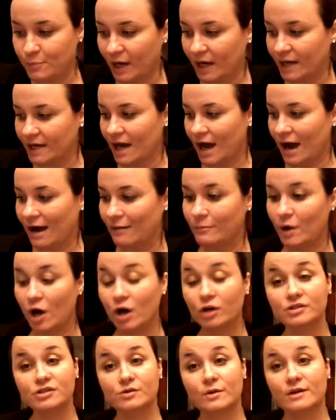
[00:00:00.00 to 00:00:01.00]
But
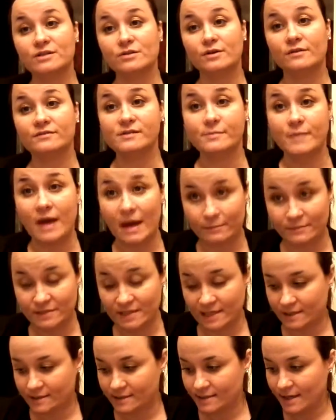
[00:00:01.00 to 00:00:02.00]
also I do have some
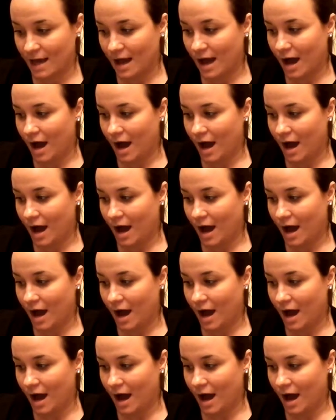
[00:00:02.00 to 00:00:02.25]
empties.